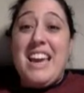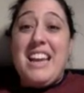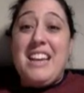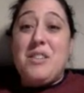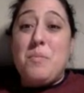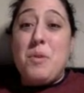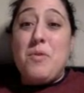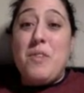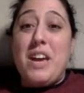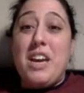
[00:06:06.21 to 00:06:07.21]
it is
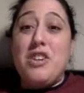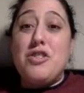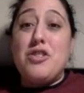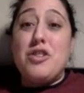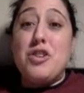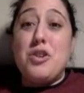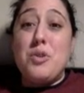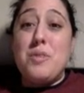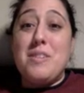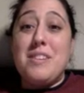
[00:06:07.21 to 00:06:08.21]
moving
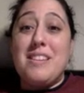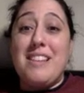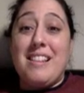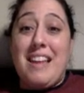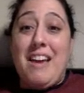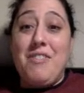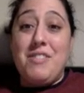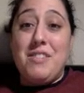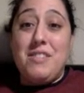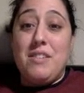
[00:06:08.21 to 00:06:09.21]
2 to the
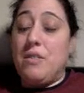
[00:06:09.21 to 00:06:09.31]
left,